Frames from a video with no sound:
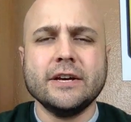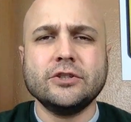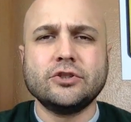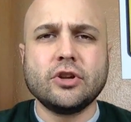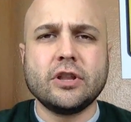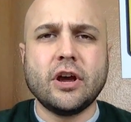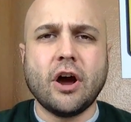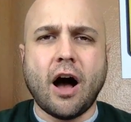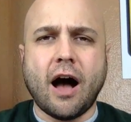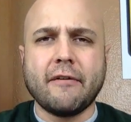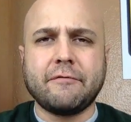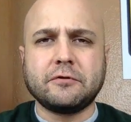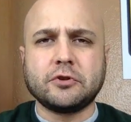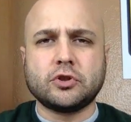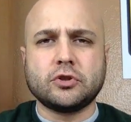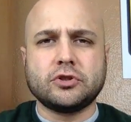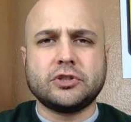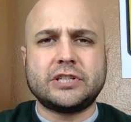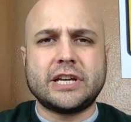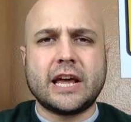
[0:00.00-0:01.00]
So the
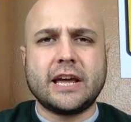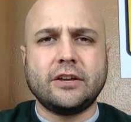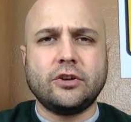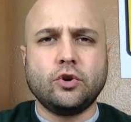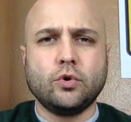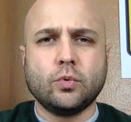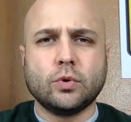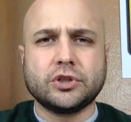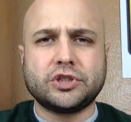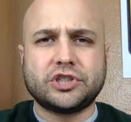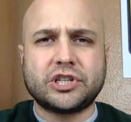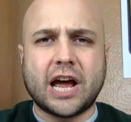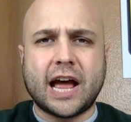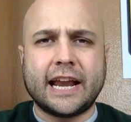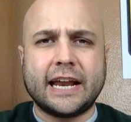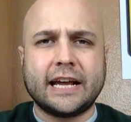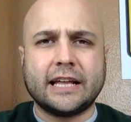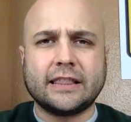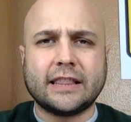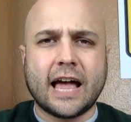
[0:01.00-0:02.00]
officer's saying, you were
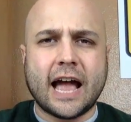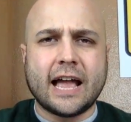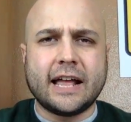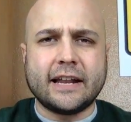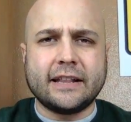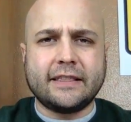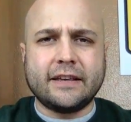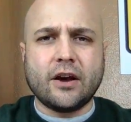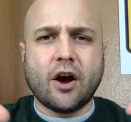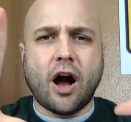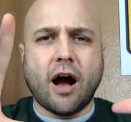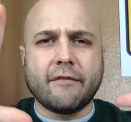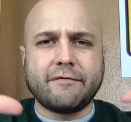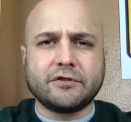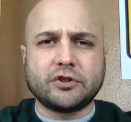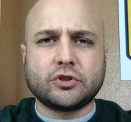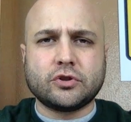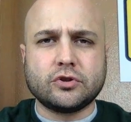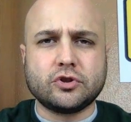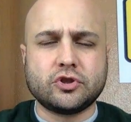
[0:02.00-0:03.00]
shining a light at the
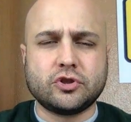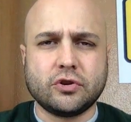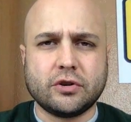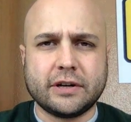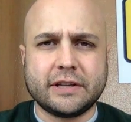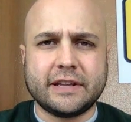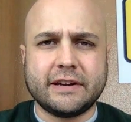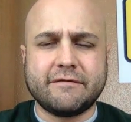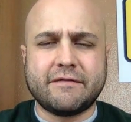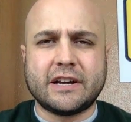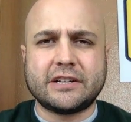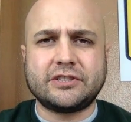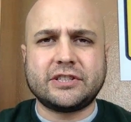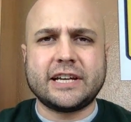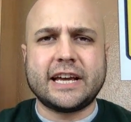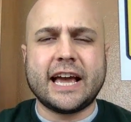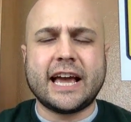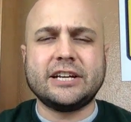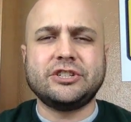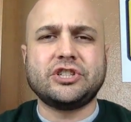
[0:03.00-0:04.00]
officers during the
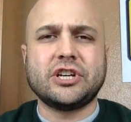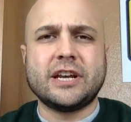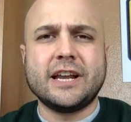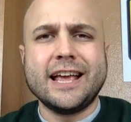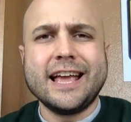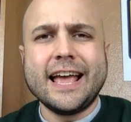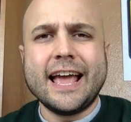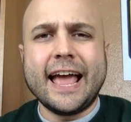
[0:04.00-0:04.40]
investigation,